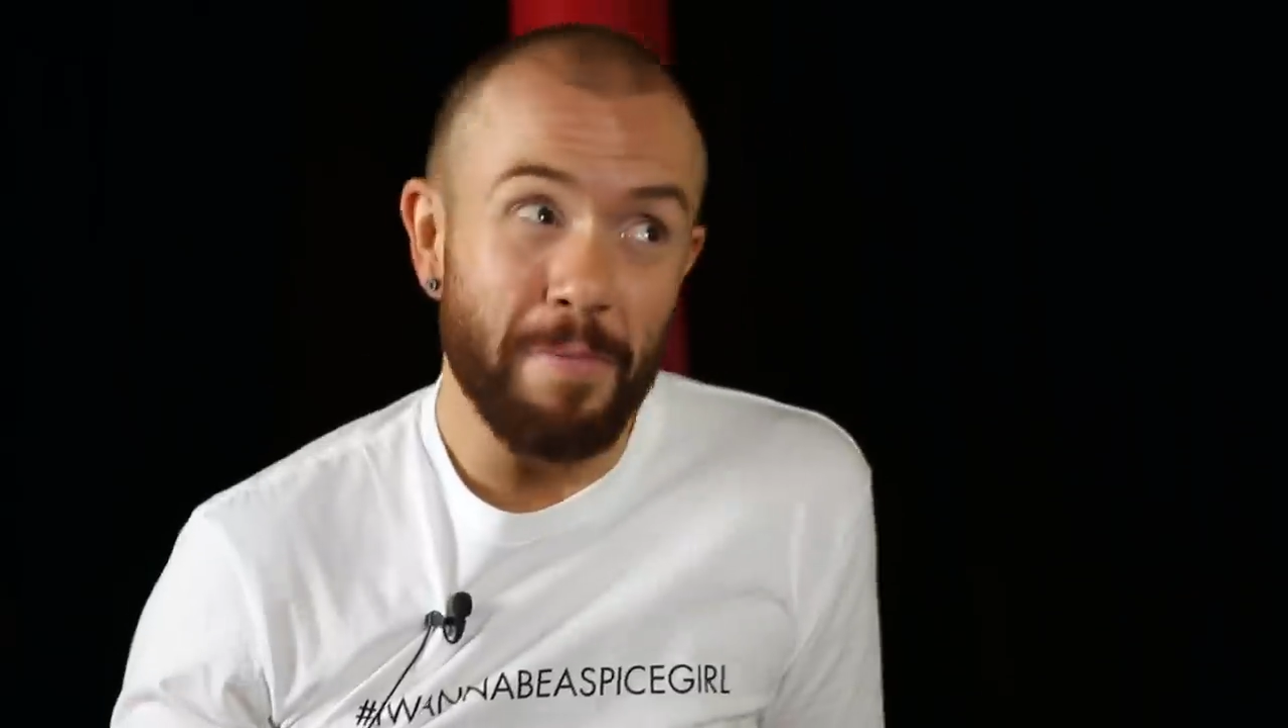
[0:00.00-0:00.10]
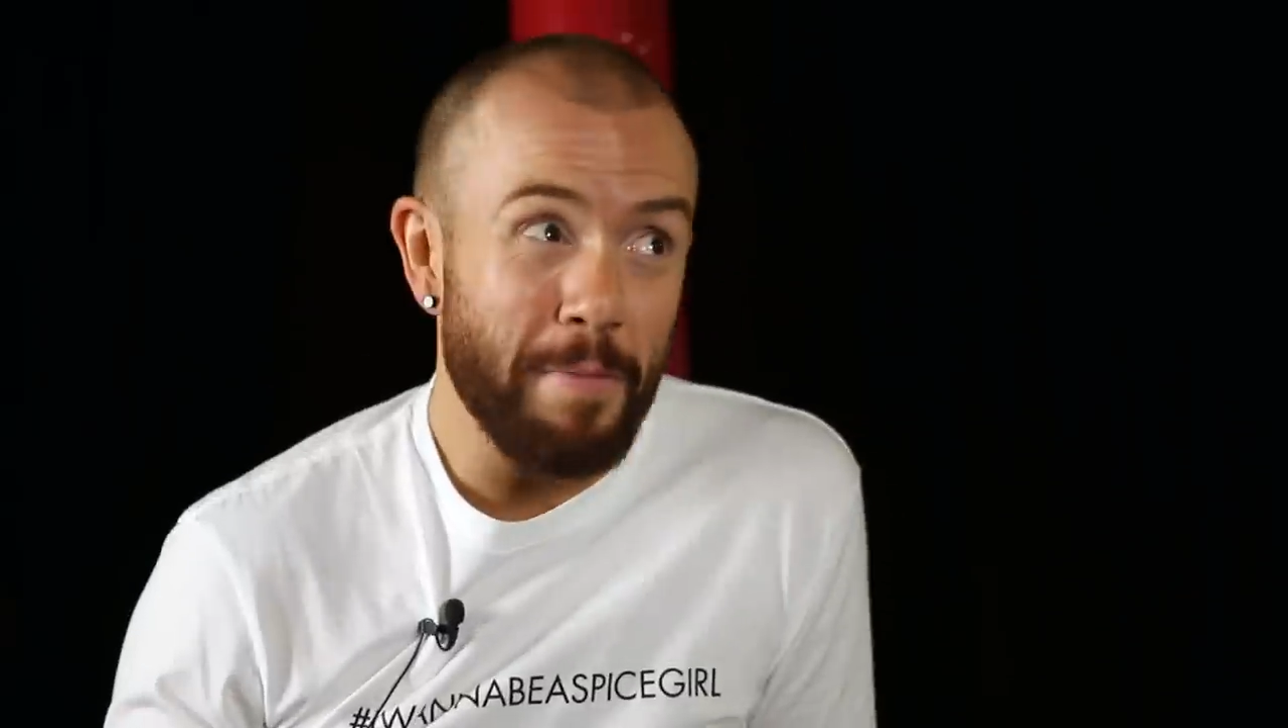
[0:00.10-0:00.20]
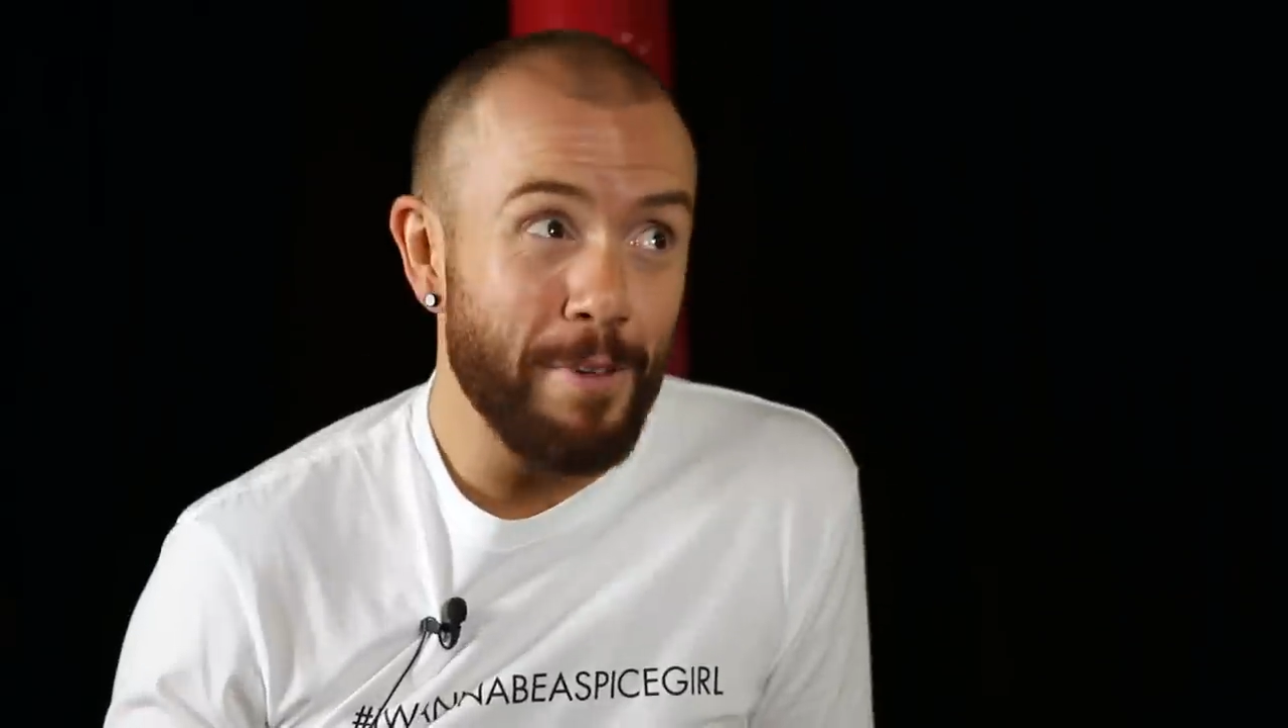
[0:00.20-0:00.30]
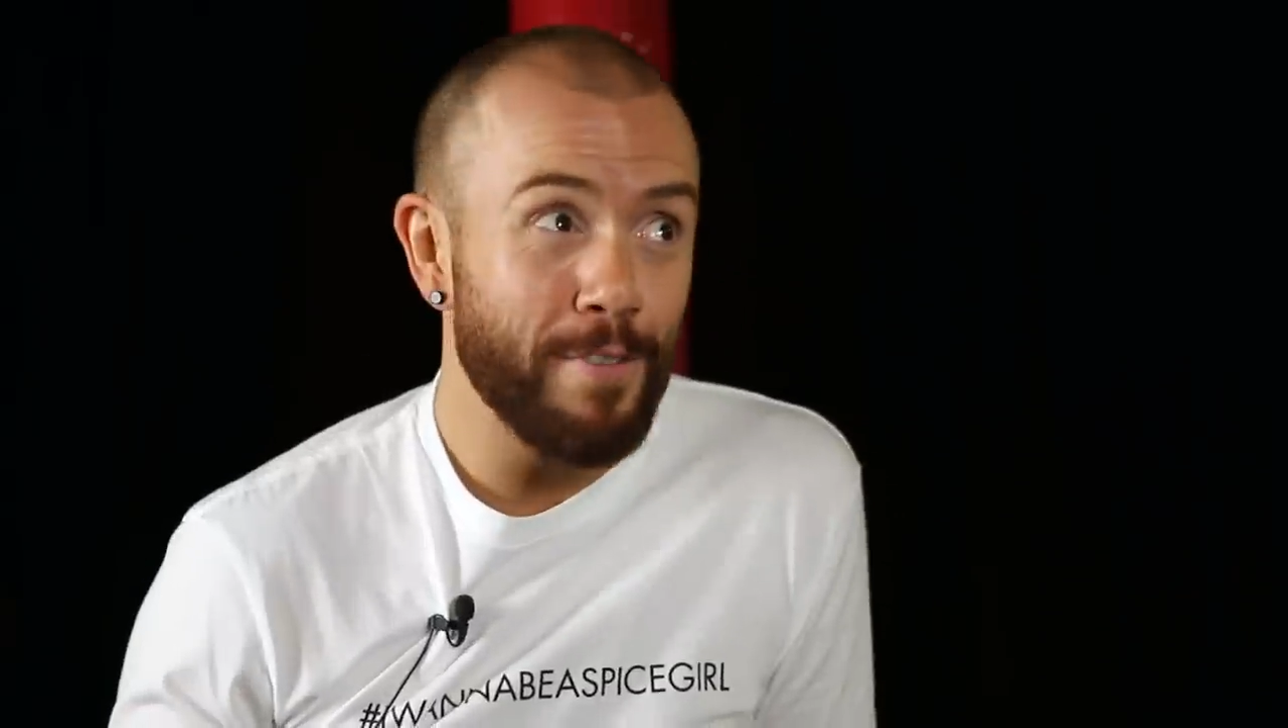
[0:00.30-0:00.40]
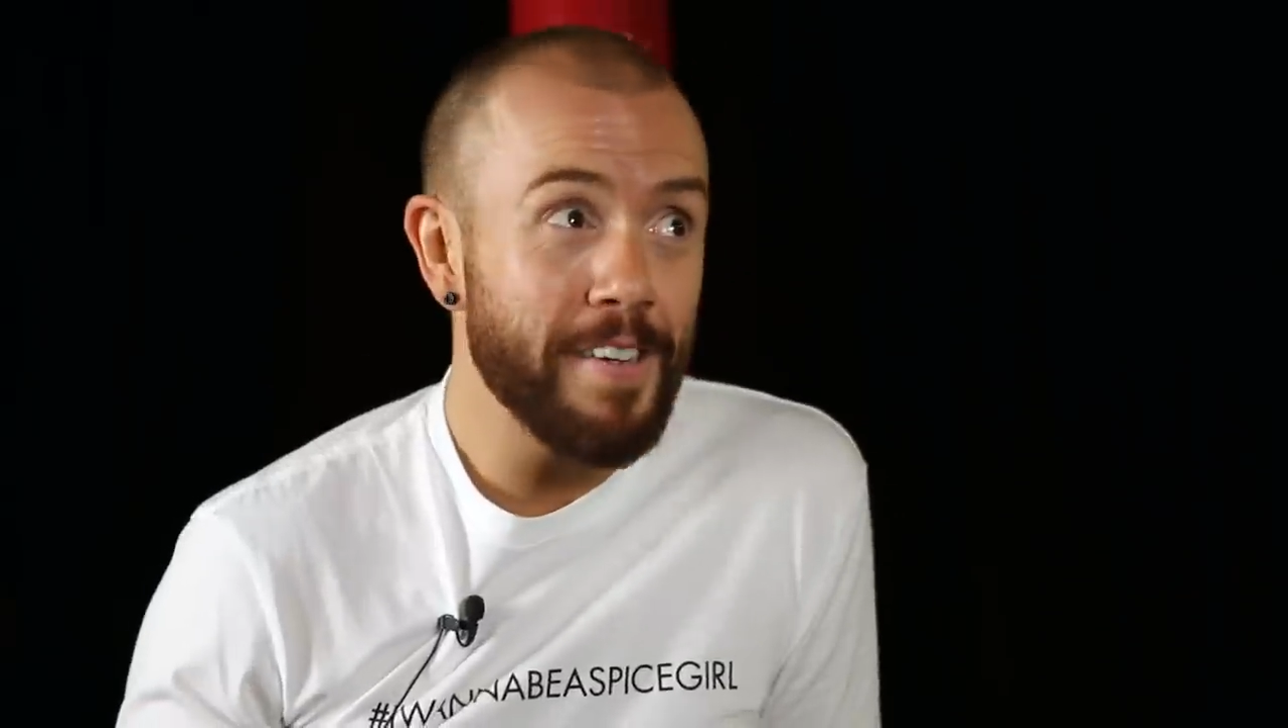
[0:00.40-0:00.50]

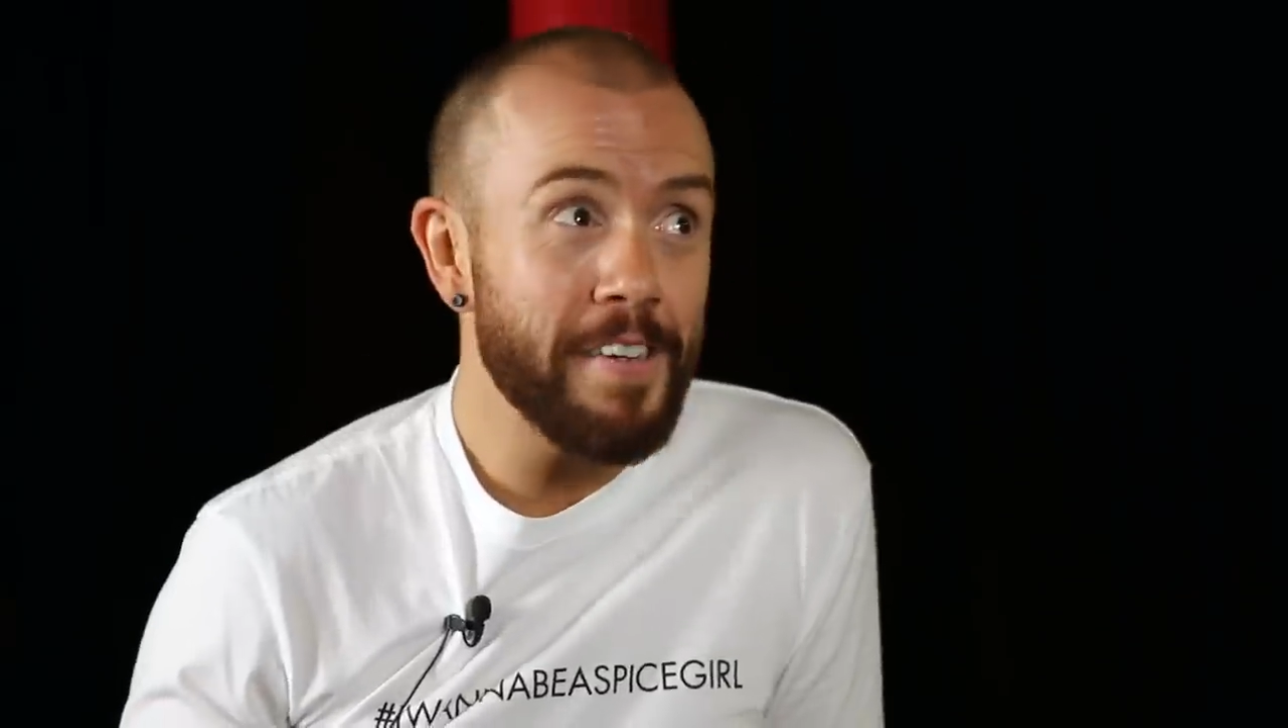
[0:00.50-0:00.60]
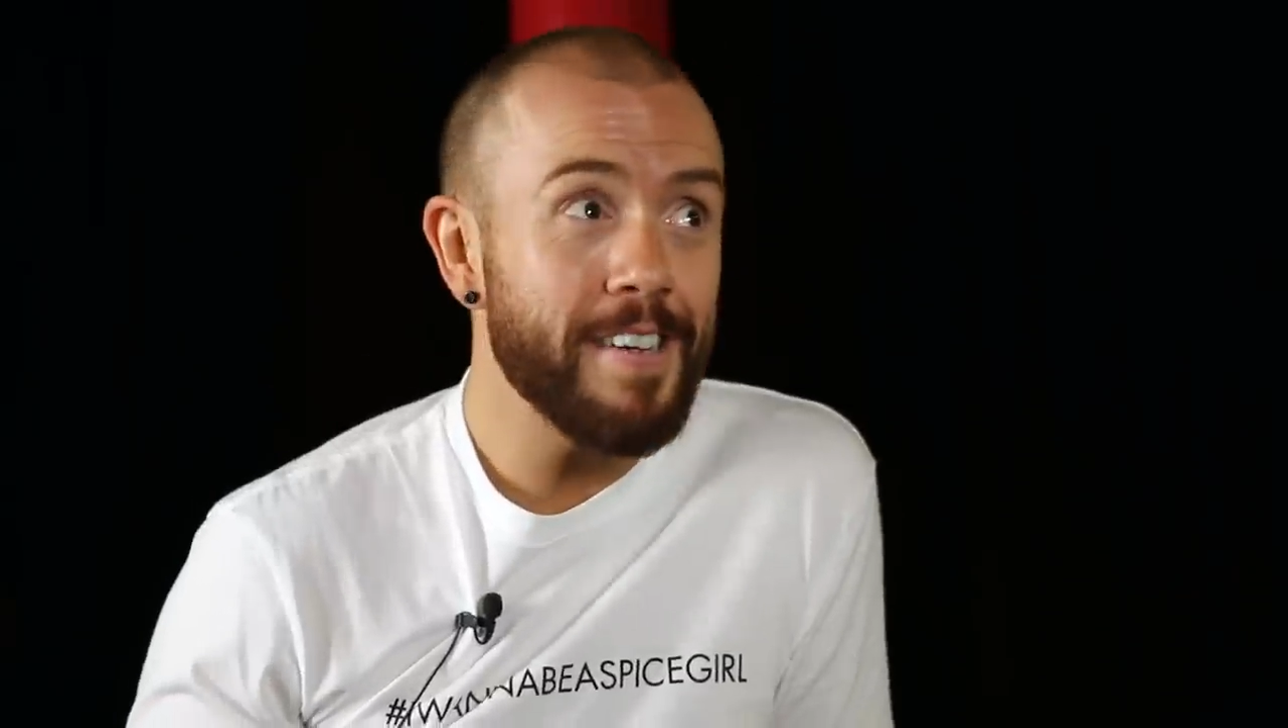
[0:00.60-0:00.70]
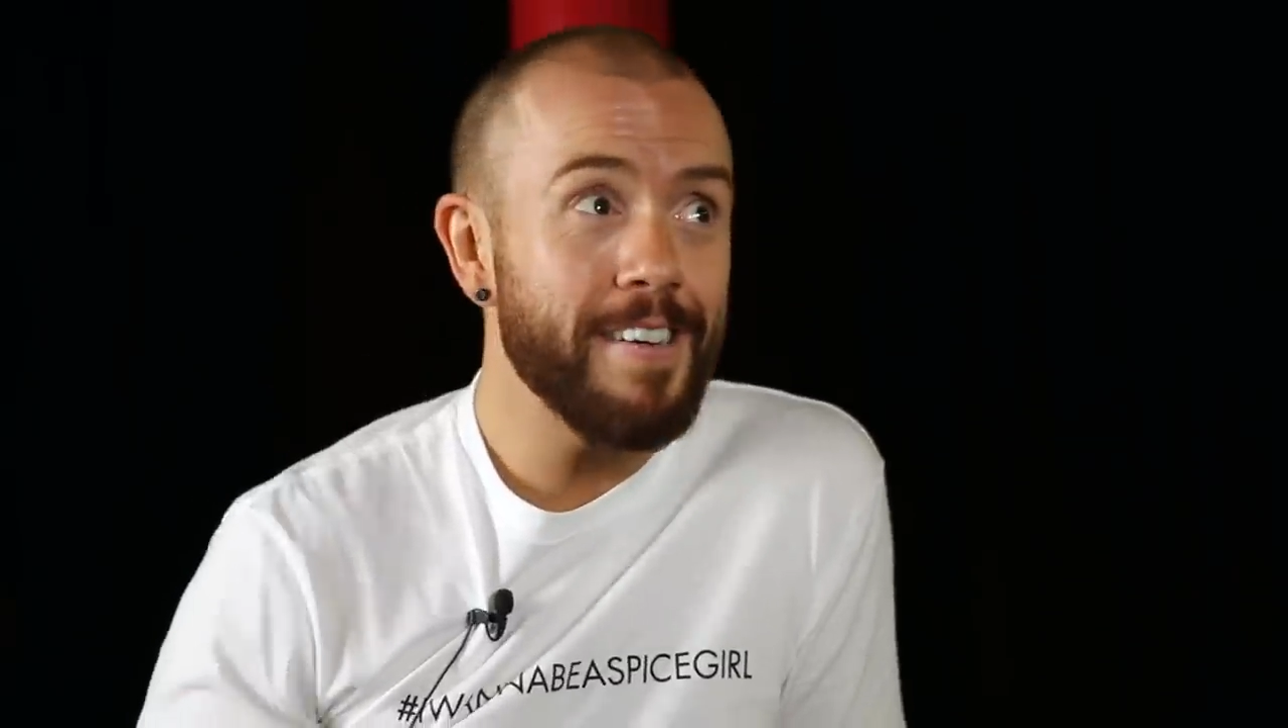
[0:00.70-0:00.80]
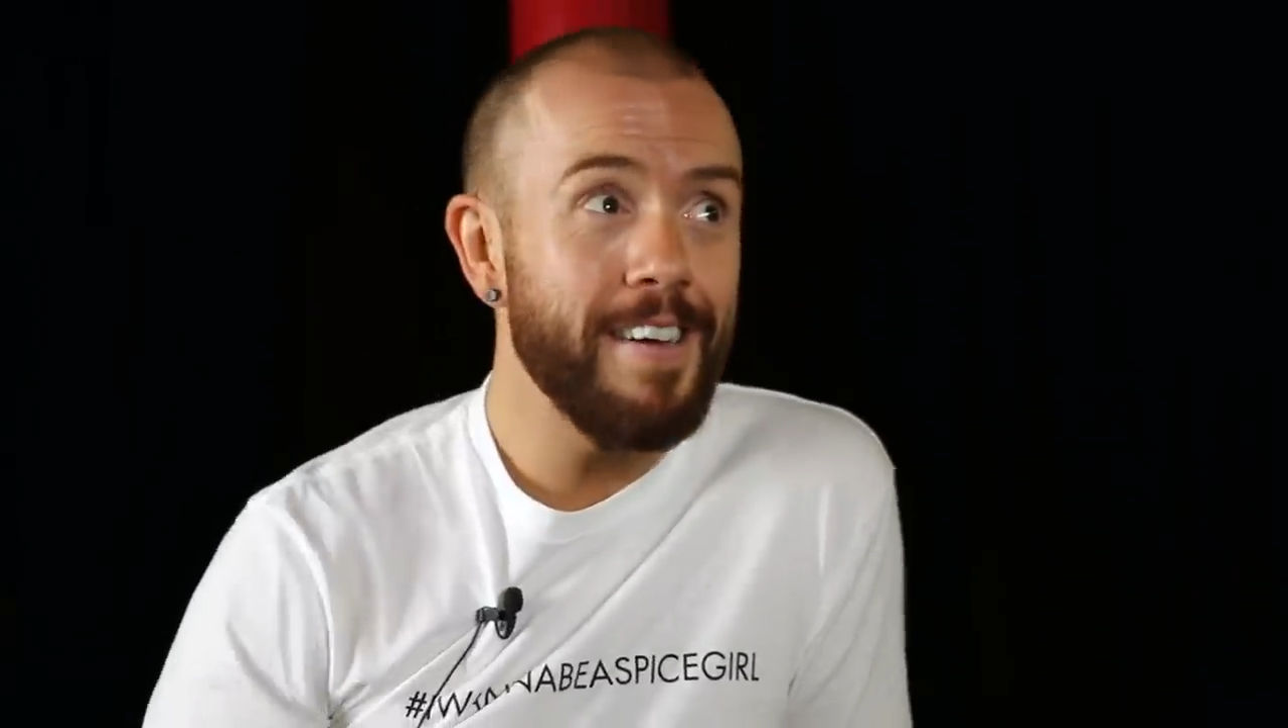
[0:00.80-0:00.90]
my music.